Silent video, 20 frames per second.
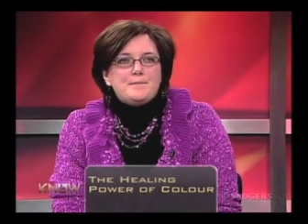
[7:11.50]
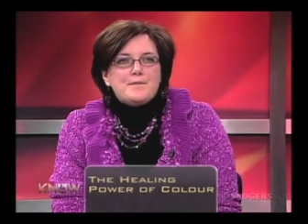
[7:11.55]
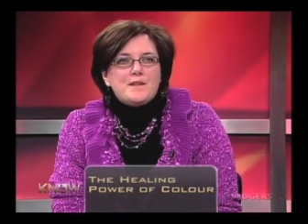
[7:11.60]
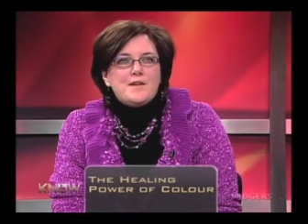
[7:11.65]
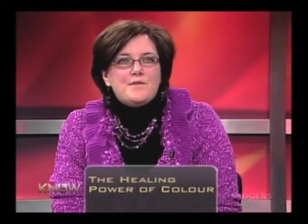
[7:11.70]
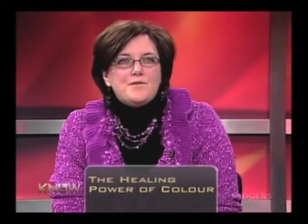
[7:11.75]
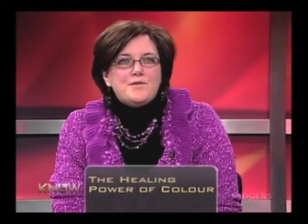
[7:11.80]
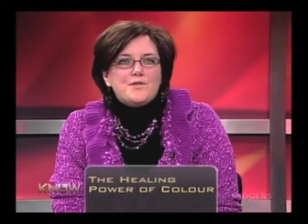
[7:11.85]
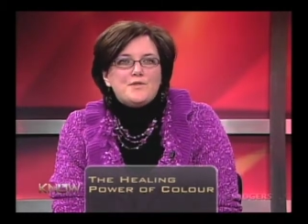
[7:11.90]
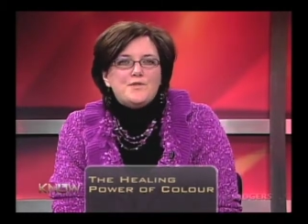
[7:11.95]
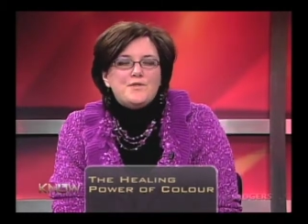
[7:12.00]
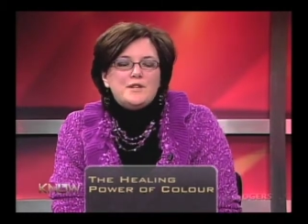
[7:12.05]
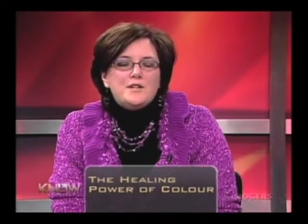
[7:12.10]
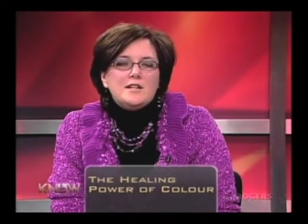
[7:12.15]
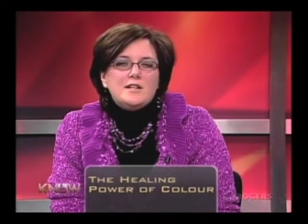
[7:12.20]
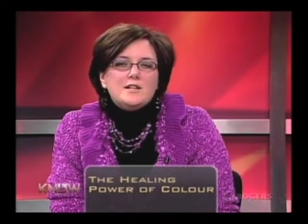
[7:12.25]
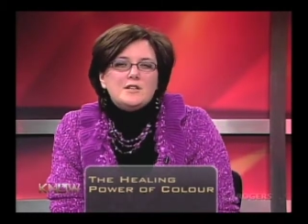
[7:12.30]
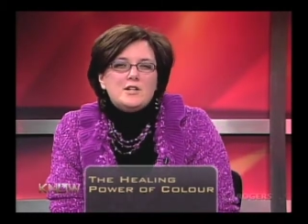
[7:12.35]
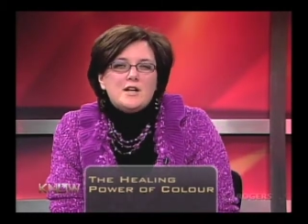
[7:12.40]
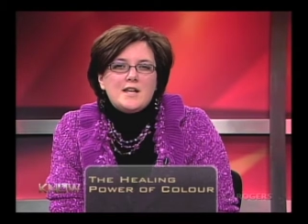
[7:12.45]
If you're
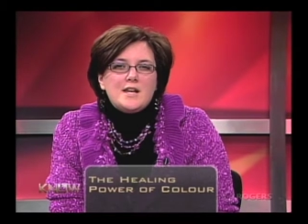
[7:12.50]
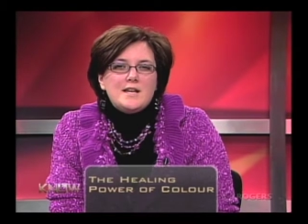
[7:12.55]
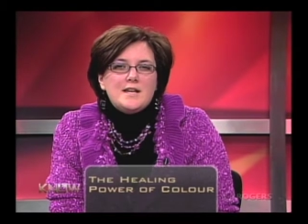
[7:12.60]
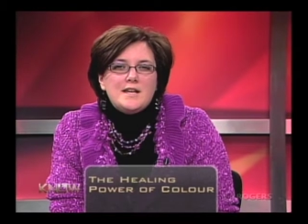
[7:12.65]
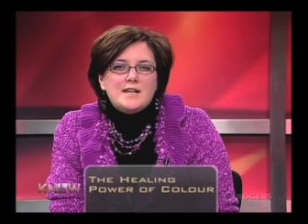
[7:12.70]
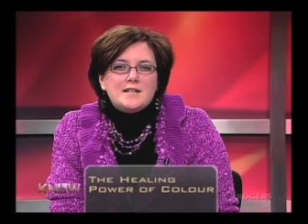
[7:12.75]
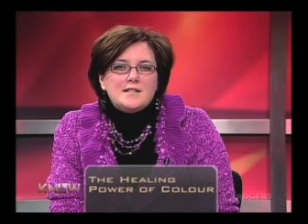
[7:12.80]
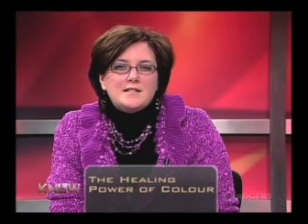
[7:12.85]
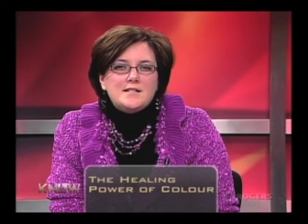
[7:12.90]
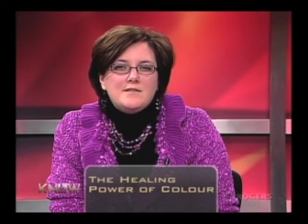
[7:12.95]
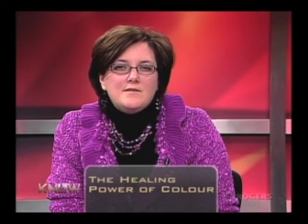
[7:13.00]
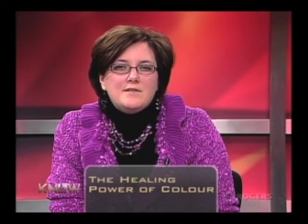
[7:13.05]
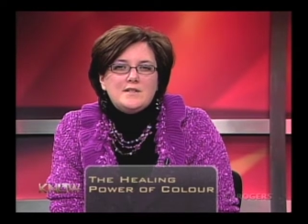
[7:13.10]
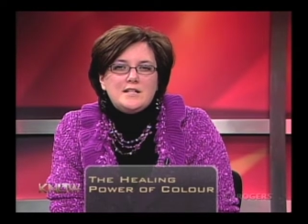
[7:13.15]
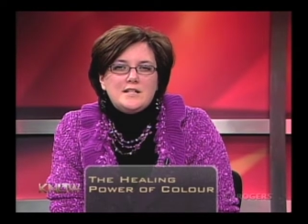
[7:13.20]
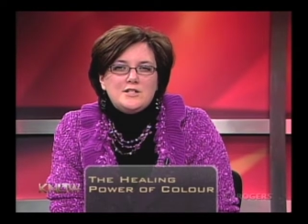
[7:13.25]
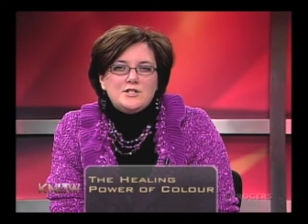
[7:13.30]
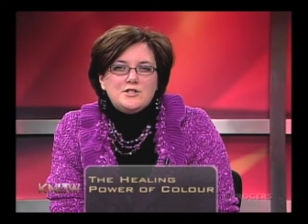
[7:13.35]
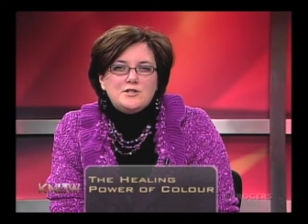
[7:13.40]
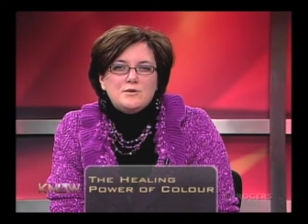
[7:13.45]
feeling a lot of
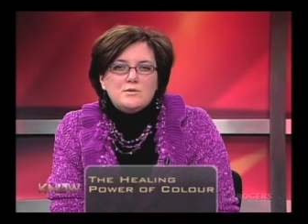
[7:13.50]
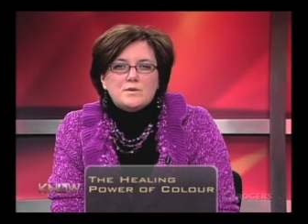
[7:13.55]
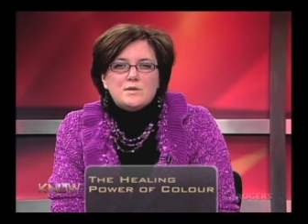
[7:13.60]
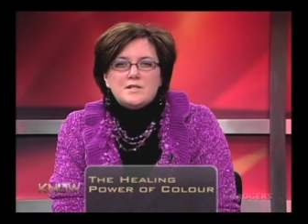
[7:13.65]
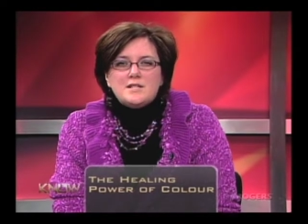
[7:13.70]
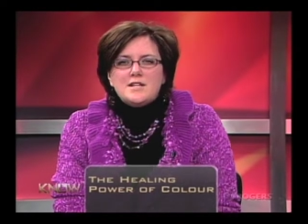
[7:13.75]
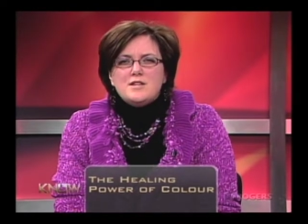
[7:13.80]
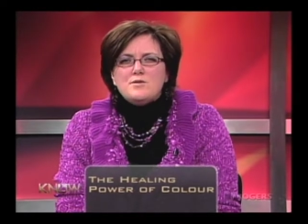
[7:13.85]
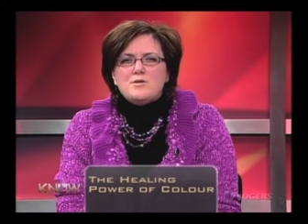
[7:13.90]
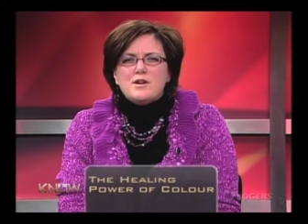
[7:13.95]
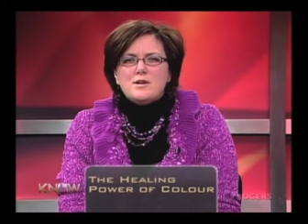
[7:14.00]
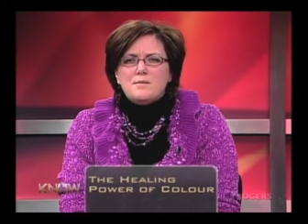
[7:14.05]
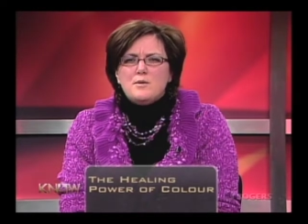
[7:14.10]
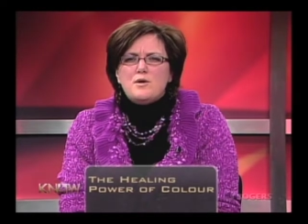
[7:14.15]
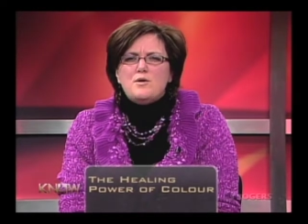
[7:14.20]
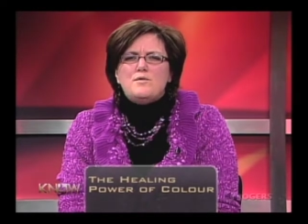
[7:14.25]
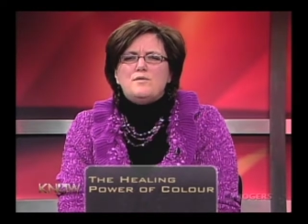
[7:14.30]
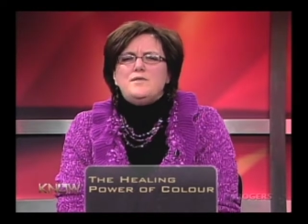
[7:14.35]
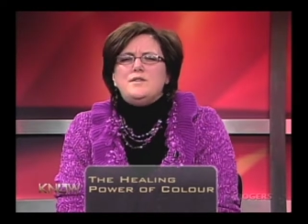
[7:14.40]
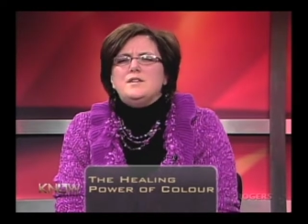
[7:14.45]
negativity too, or say you come
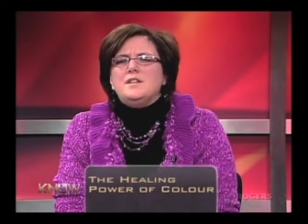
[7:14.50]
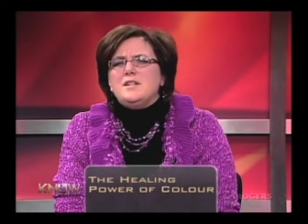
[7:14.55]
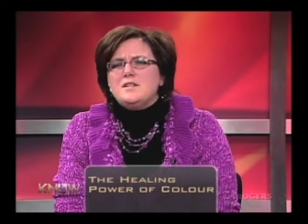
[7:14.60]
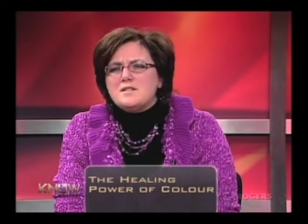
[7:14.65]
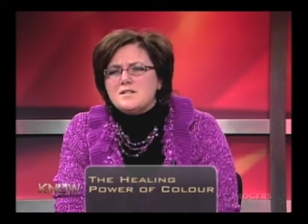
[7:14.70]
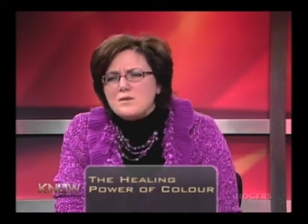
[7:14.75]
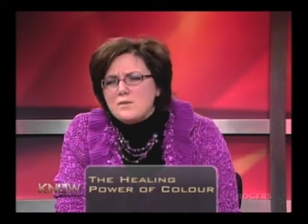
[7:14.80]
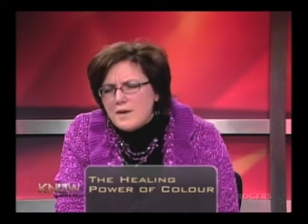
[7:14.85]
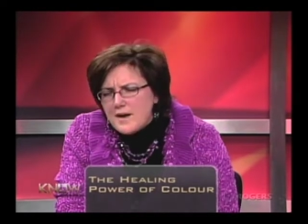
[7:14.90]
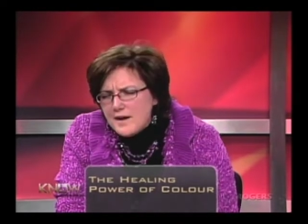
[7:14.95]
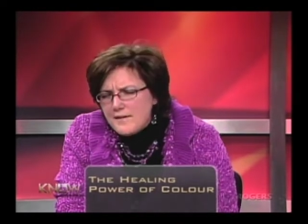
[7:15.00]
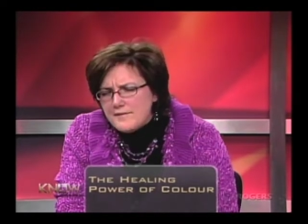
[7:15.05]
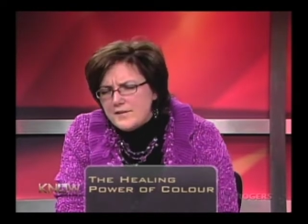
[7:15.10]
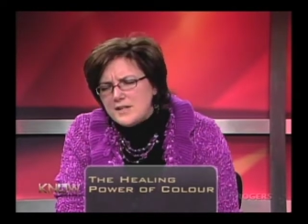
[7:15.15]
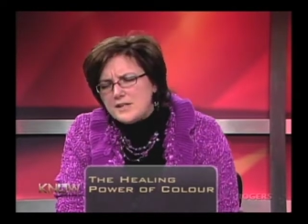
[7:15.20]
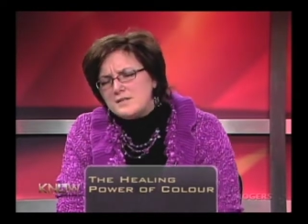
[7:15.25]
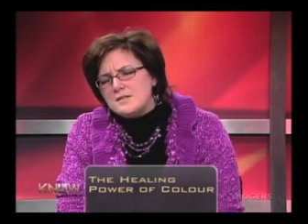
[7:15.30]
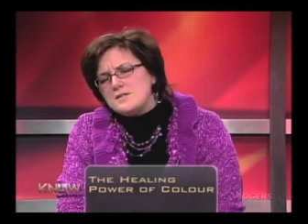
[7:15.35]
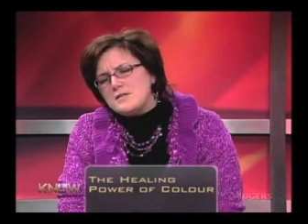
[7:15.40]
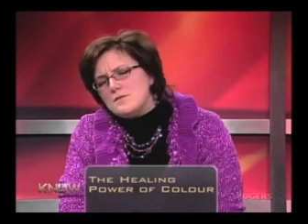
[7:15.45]
home feeling so
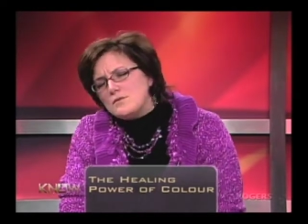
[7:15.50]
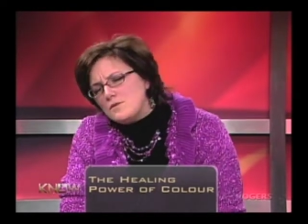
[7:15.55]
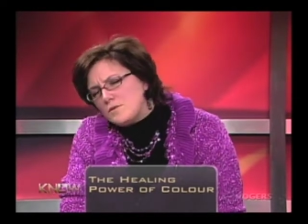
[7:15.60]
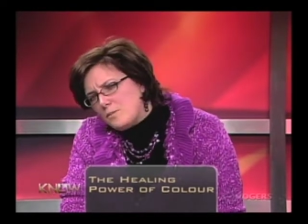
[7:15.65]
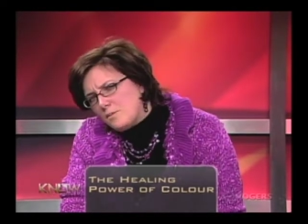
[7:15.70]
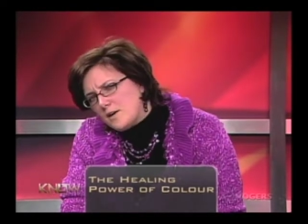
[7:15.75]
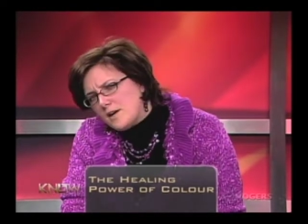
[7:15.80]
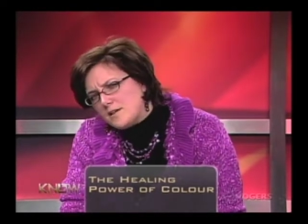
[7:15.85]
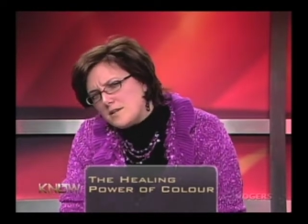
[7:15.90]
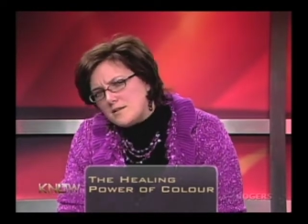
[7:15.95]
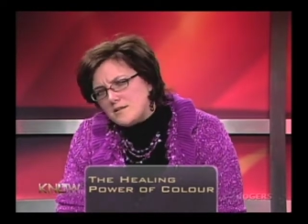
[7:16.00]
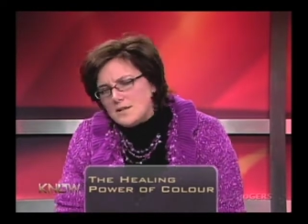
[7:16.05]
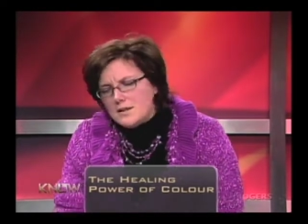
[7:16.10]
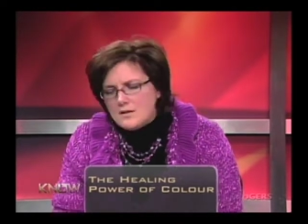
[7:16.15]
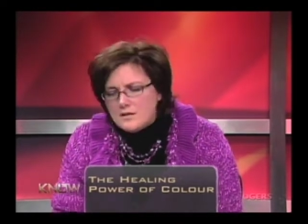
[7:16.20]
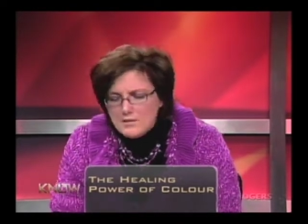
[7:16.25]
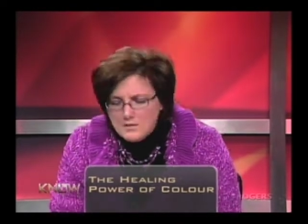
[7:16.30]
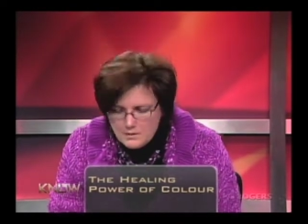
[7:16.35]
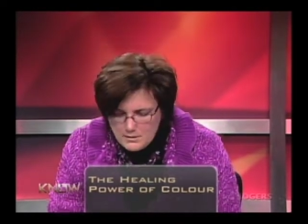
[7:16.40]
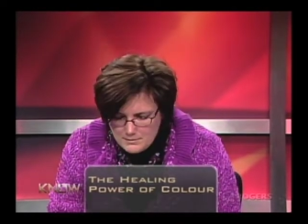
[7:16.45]
heavy and so depressed, like,
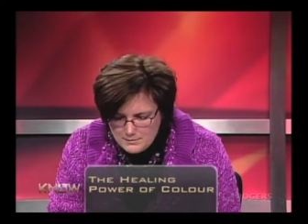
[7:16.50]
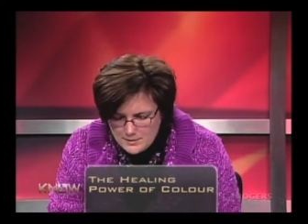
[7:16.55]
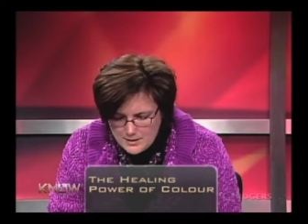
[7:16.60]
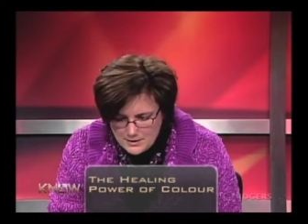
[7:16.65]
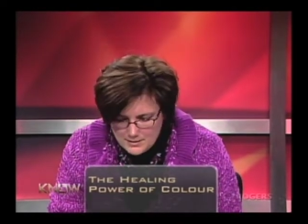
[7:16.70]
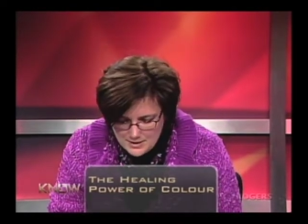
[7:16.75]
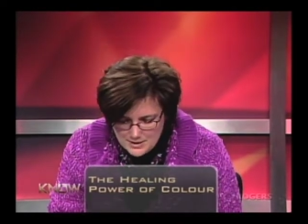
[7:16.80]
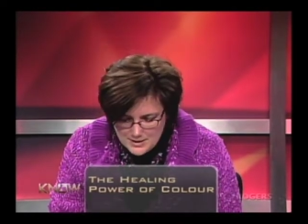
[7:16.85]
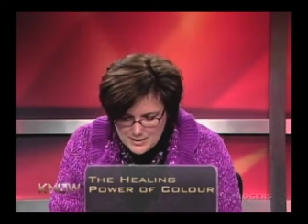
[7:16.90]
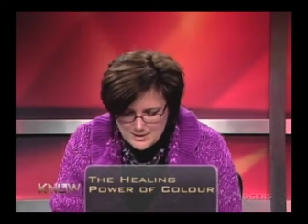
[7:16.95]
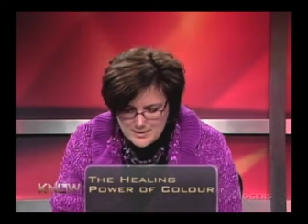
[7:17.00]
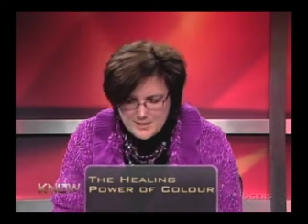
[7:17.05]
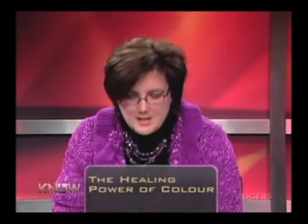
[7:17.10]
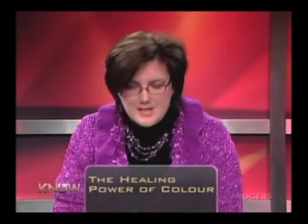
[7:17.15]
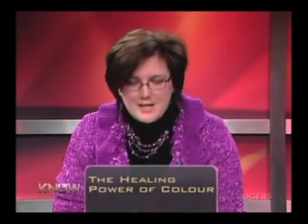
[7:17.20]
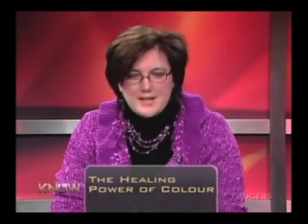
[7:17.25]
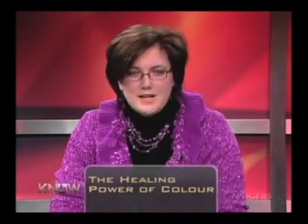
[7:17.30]
oh my goodness,